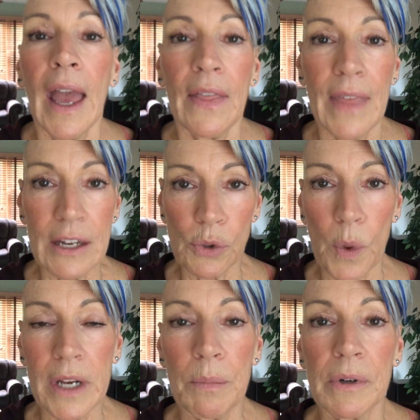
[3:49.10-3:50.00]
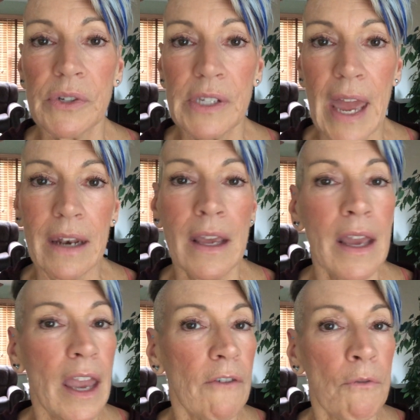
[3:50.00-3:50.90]
And that 20%.
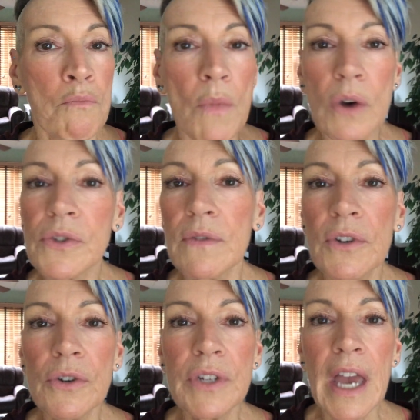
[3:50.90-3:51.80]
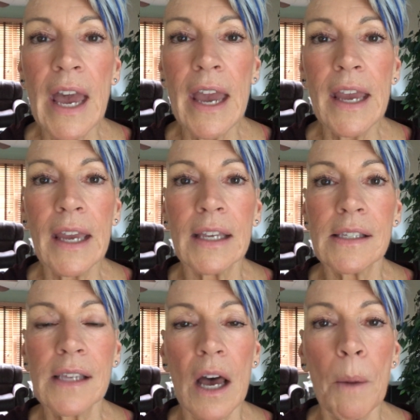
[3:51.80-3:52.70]
If most of your day
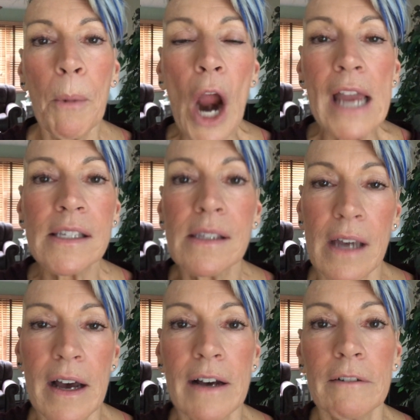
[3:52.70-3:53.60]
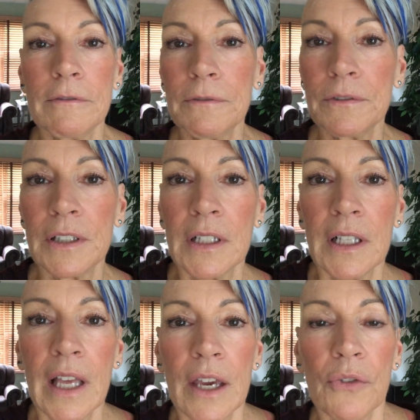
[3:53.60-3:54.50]
is comprised of
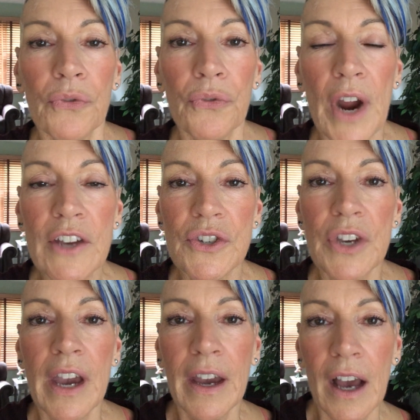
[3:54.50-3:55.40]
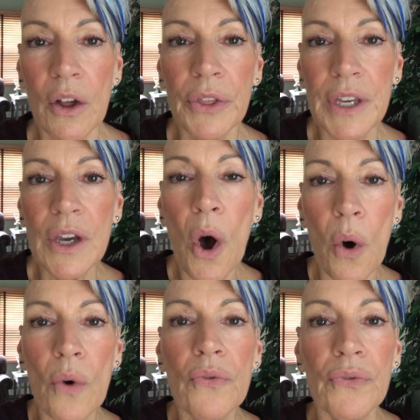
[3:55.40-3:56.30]
fresh, healthy,
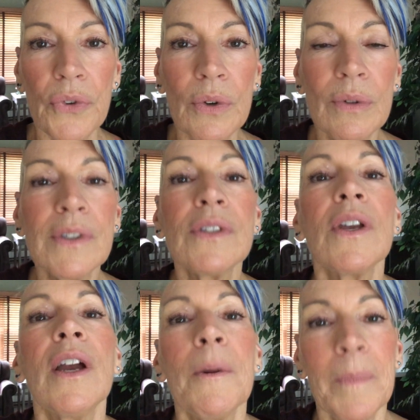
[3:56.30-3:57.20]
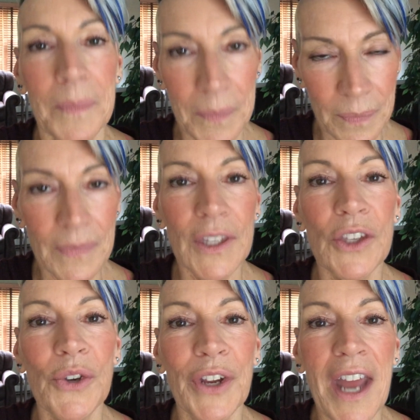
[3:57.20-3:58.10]
whole foods,
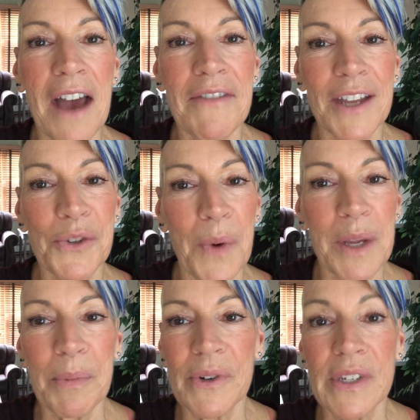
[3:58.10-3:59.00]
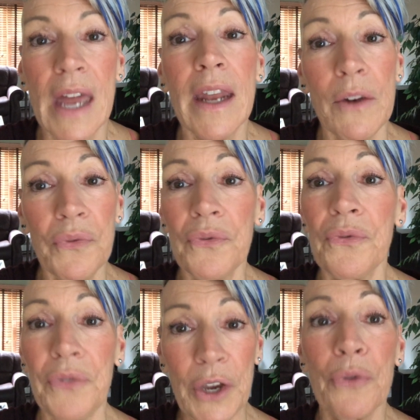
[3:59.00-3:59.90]
you can have that 20% and
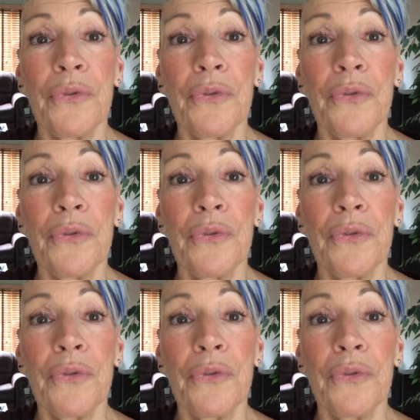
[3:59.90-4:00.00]
feel